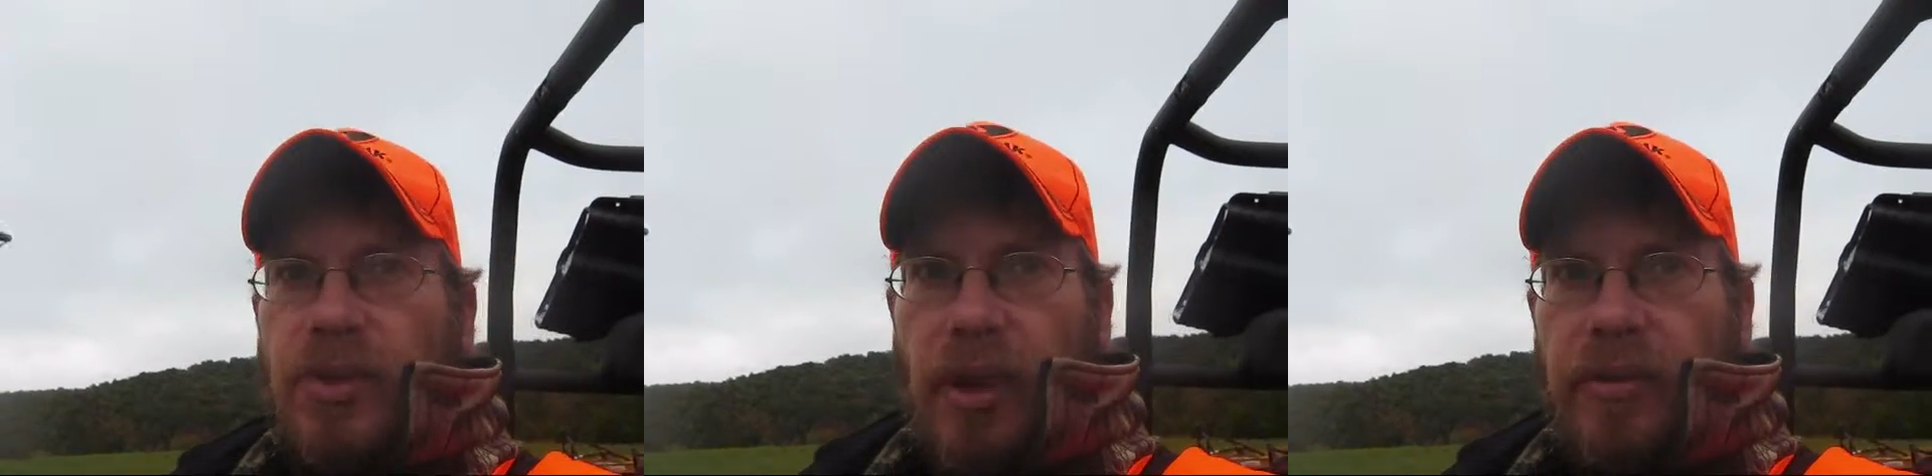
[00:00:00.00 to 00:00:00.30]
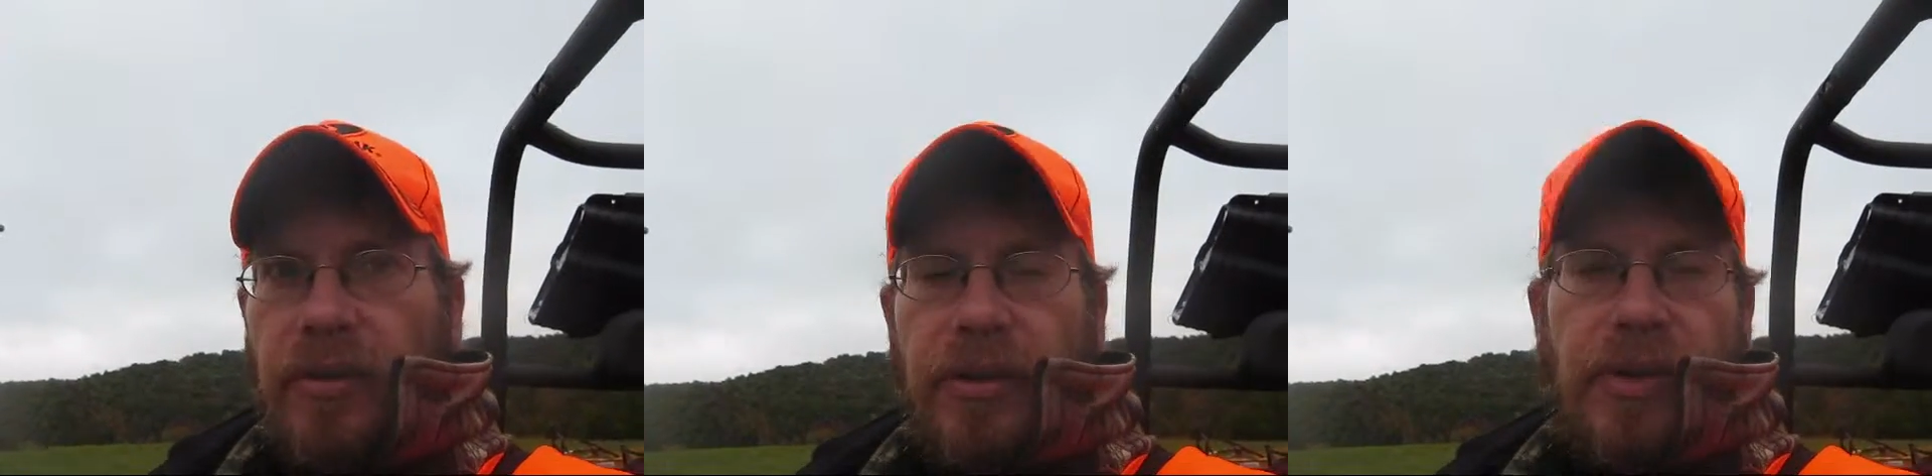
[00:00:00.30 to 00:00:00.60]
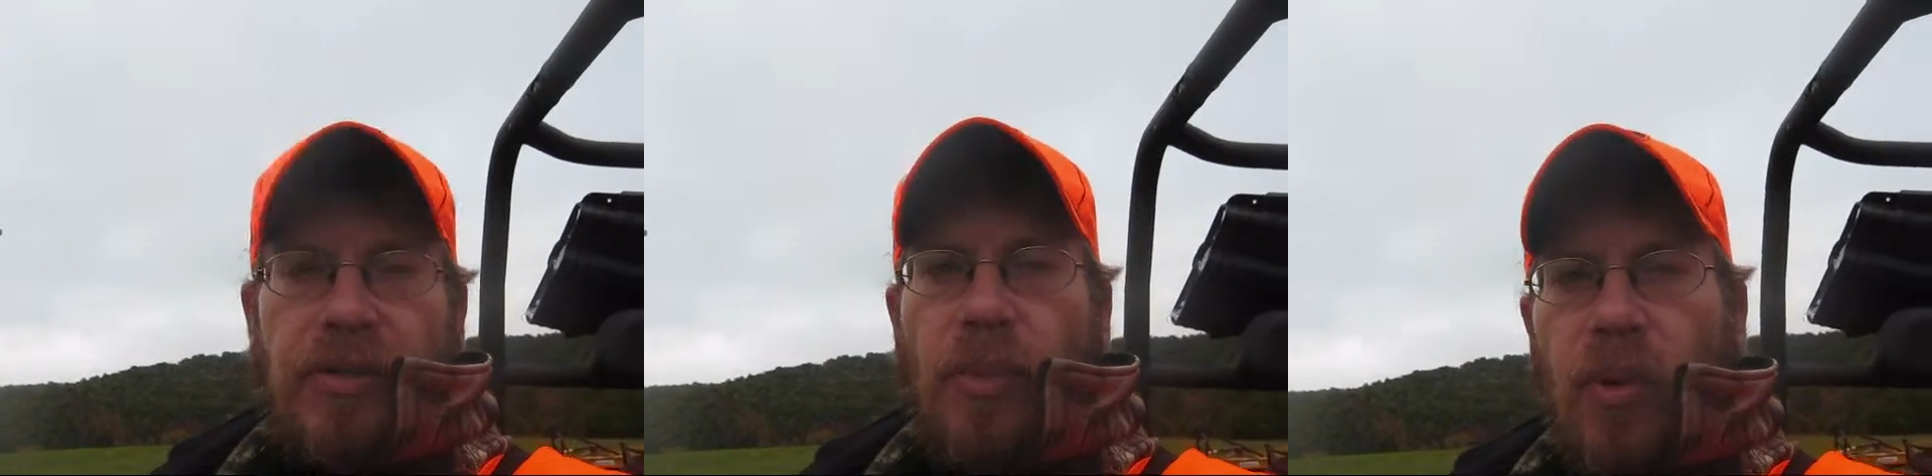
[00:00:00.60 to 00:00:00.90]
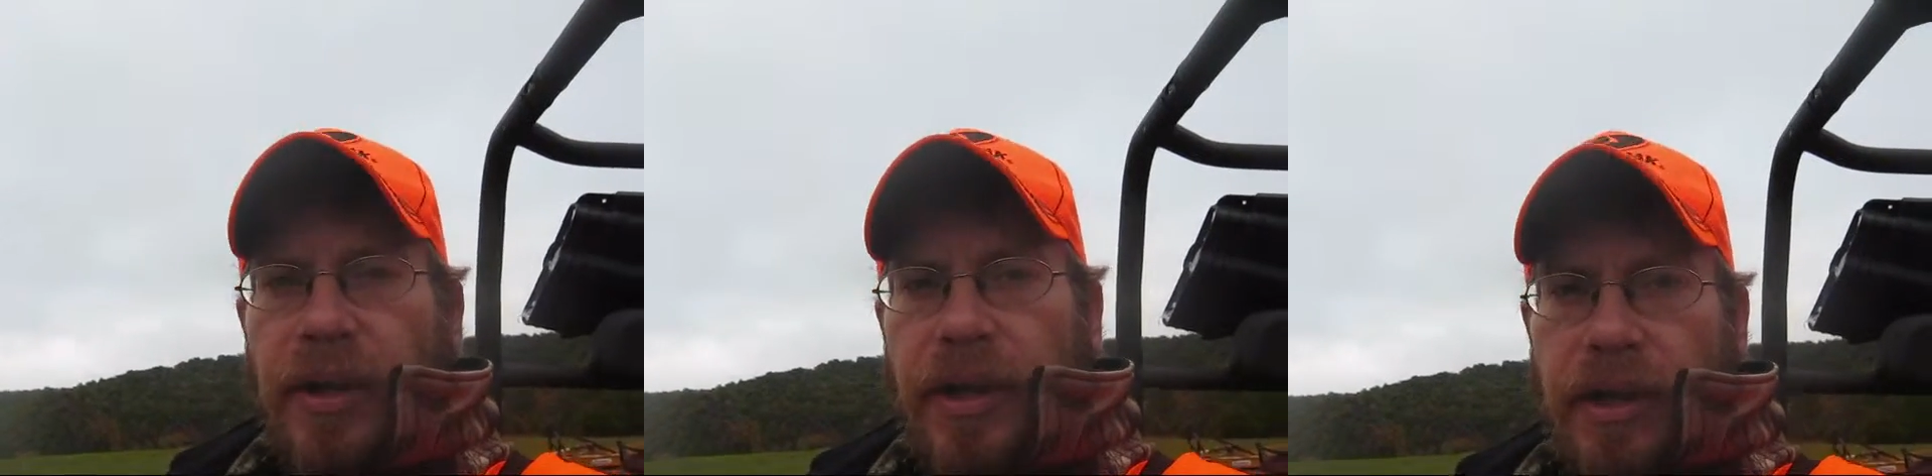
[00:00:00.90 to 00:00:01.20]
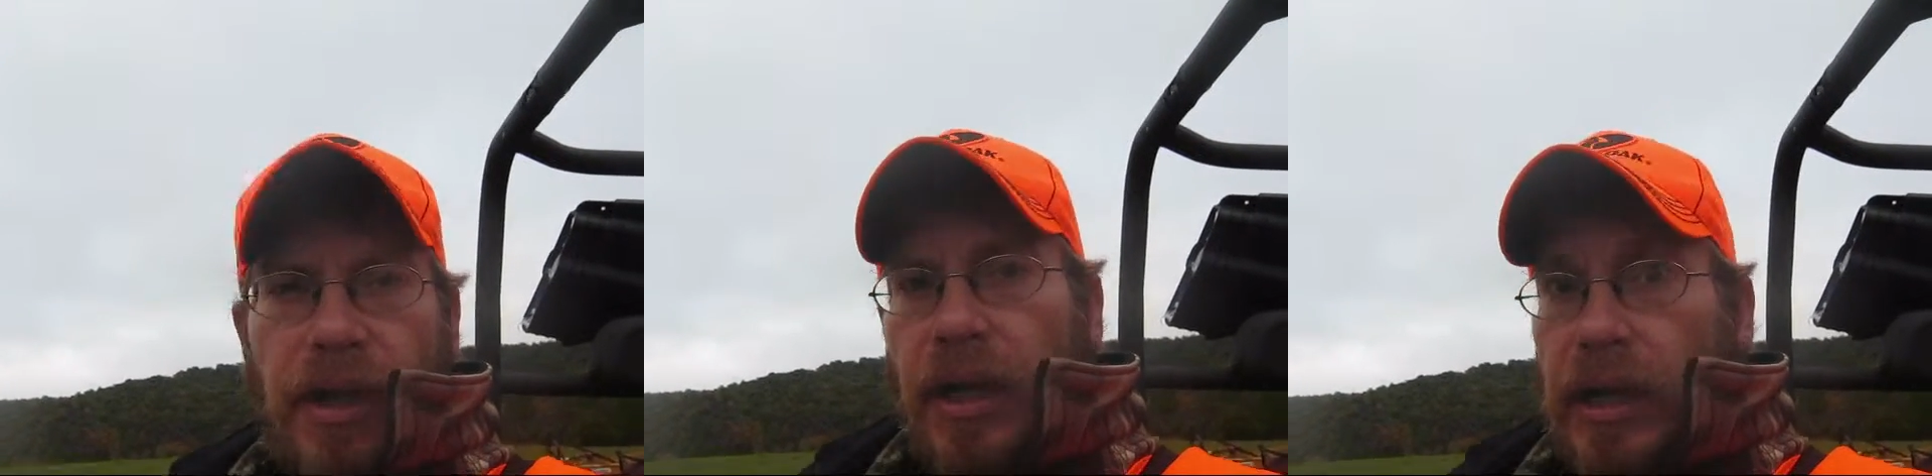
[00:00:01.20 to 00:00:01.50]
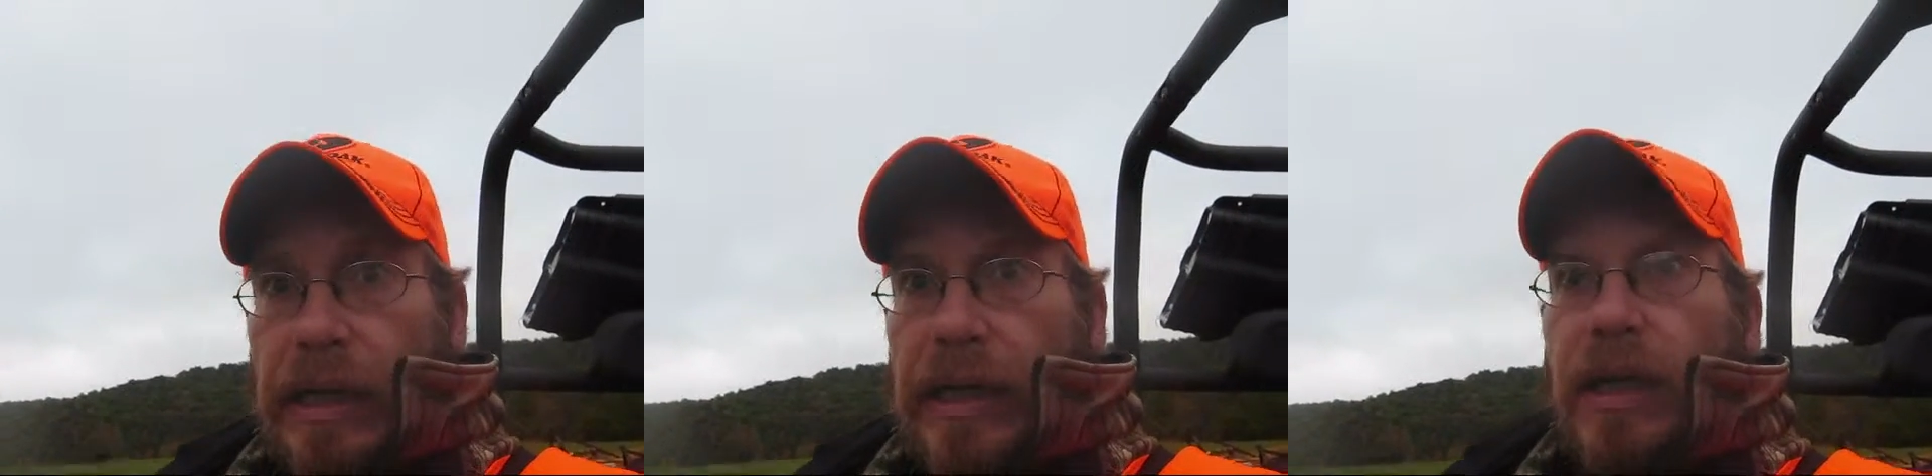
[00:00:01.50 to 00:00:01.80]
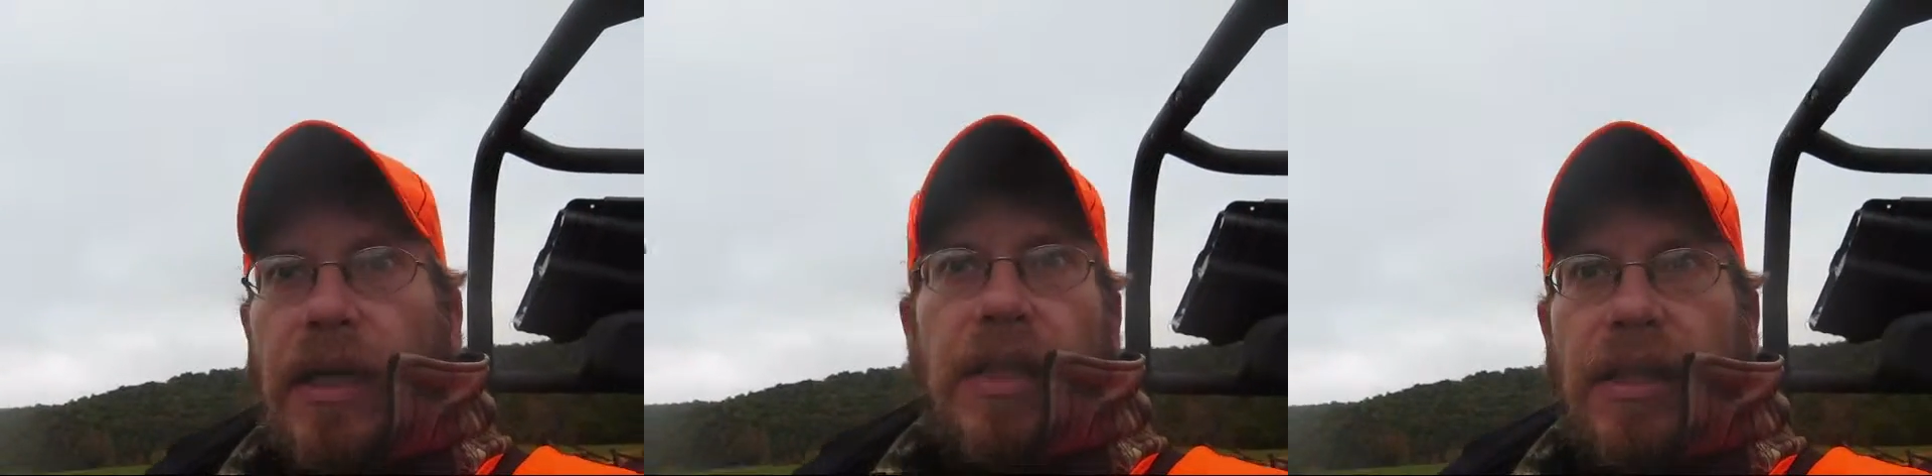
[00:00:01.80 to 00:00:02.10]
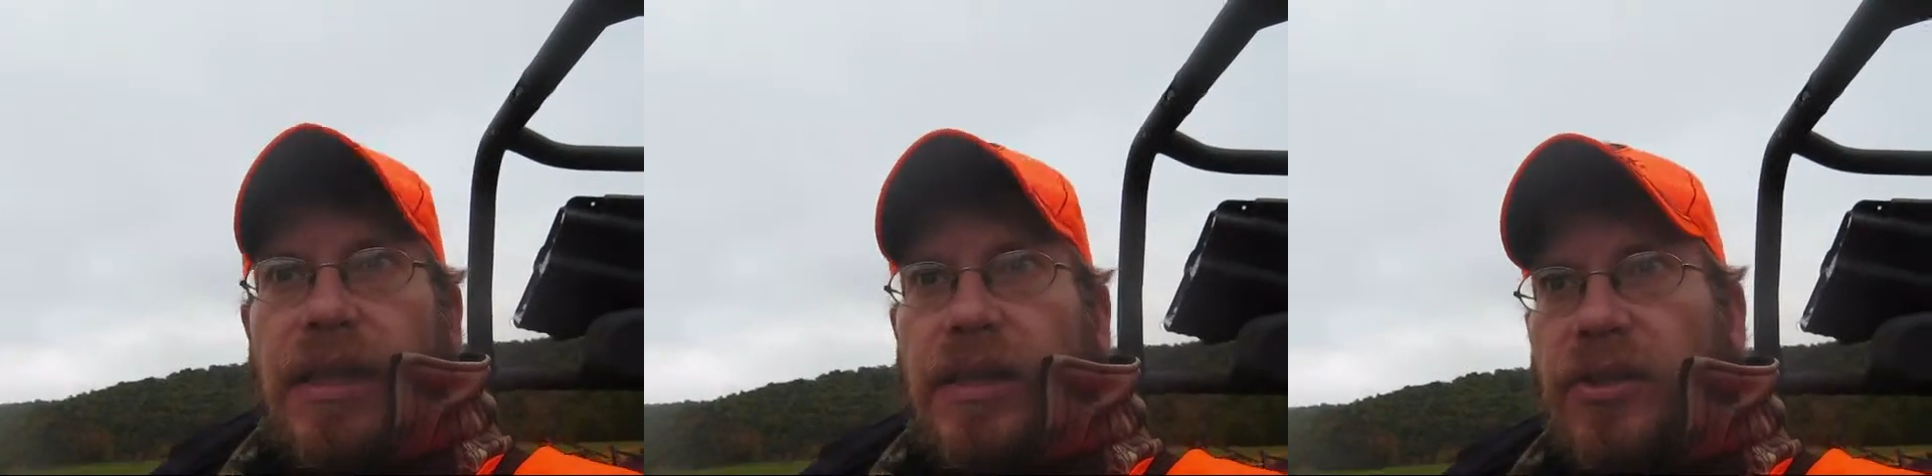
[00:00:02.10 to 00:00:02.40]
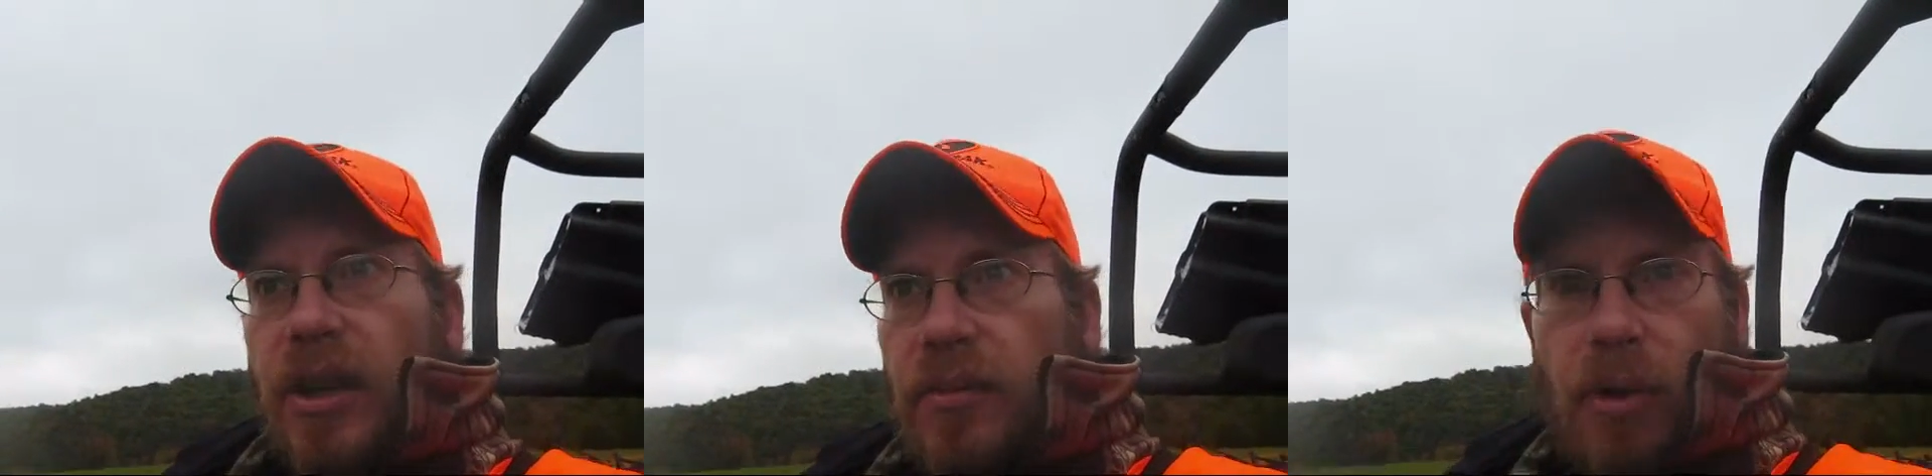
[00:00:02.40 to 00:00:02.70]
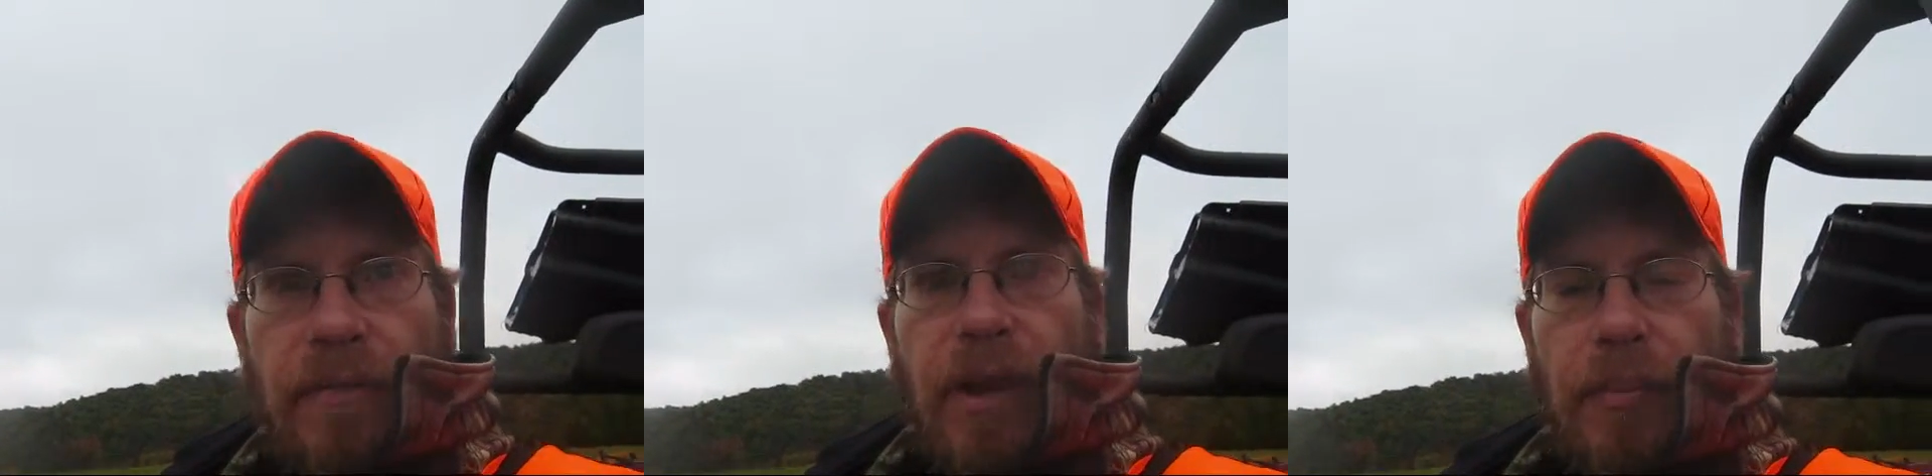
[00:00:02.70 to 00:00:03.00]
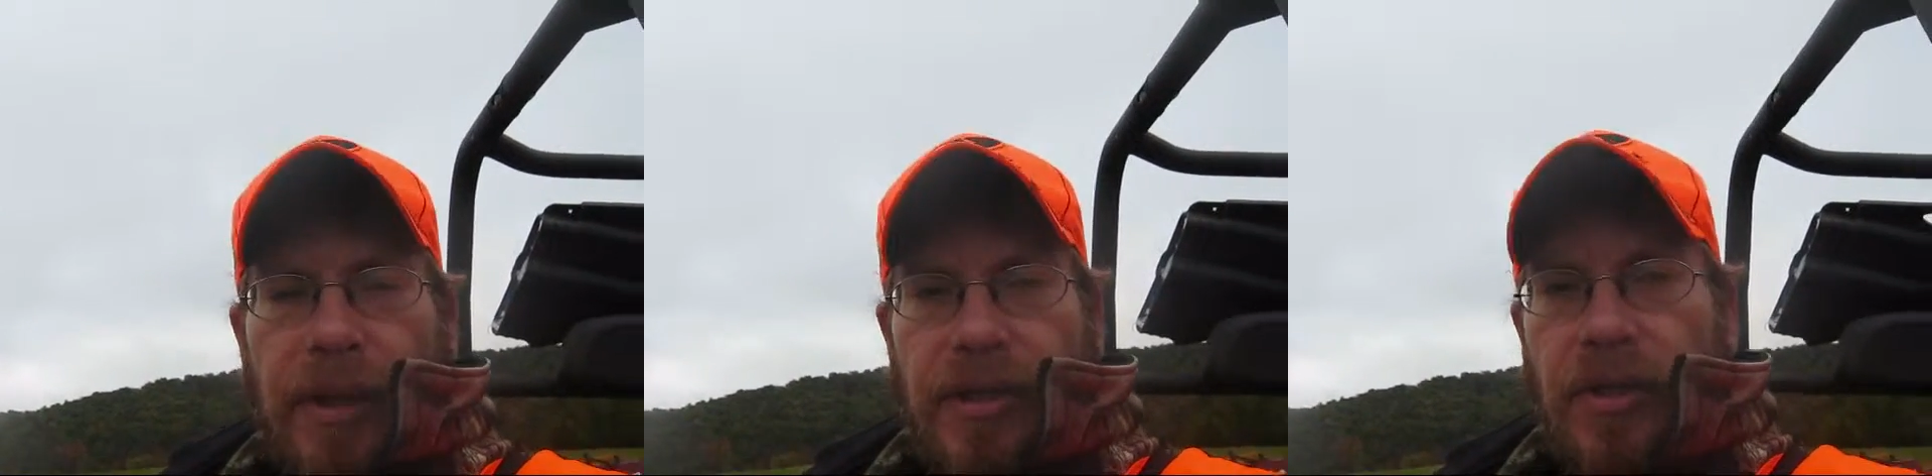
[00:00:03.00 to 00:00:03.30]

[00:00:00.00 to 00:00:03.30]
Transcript: dark 30 this morning, and the thing started moving on me,